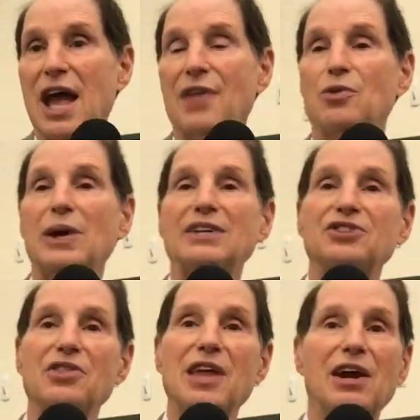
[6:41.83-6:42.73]
And the
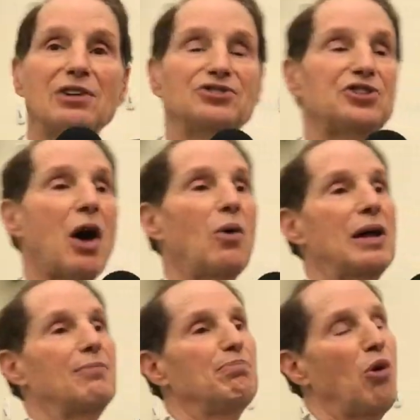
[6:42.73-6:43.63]
reason they're so
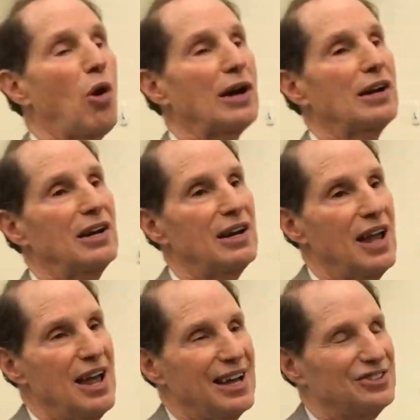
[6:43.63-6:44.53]
important
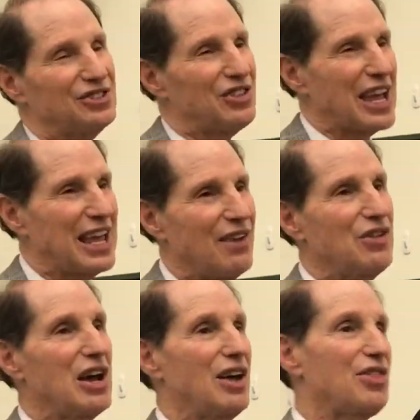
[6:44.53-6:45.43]
is that they give
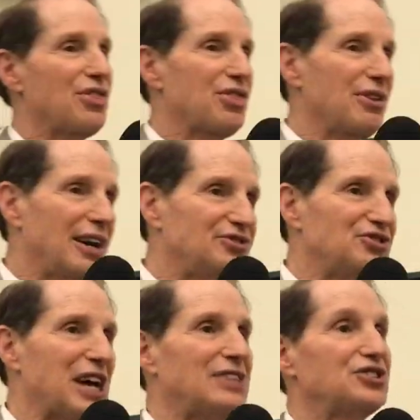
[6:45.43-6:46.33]
you a
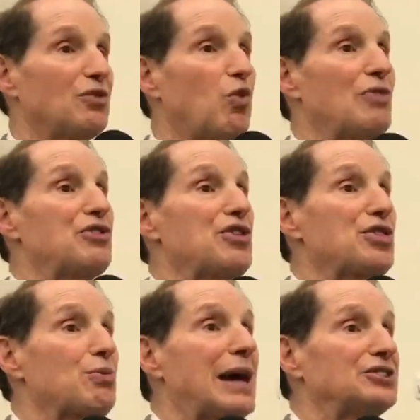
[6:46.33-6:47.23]
sense of what the
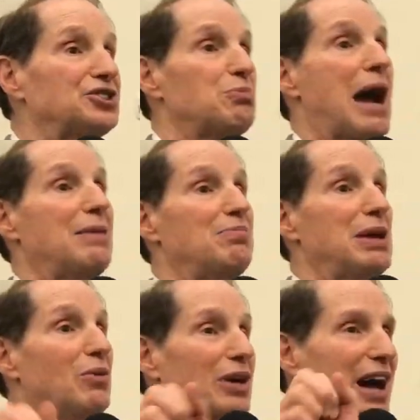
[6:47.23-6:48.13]
threats might
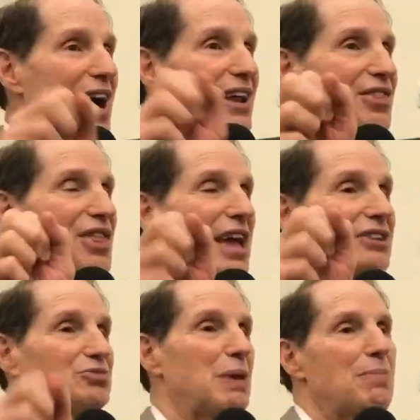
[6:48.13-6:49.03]
be, what kind of
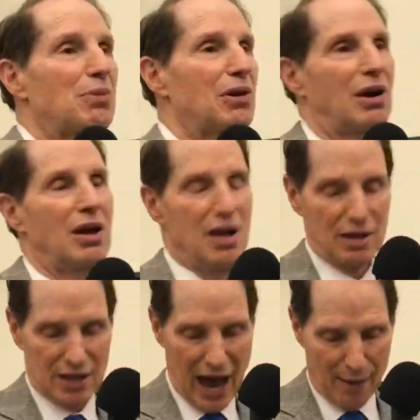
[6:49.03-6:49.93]
things people are
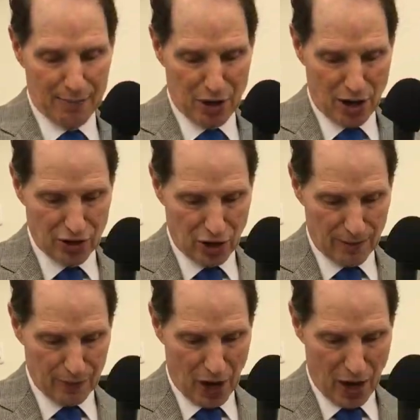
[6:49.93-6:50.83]
tapping on your
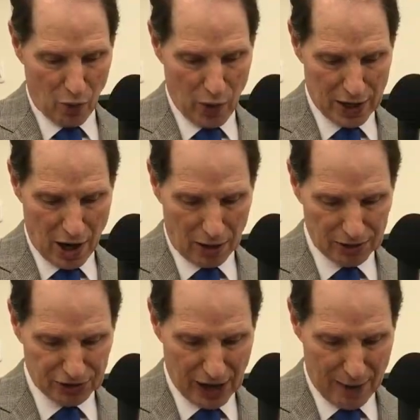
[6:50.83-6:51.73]
windows
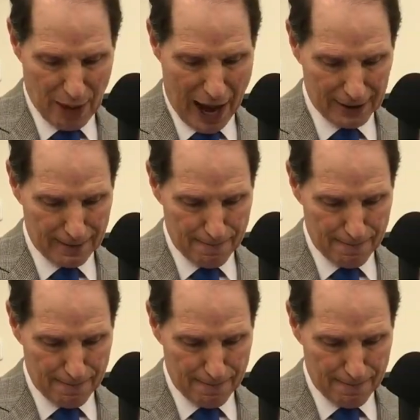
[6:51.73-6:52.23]
about.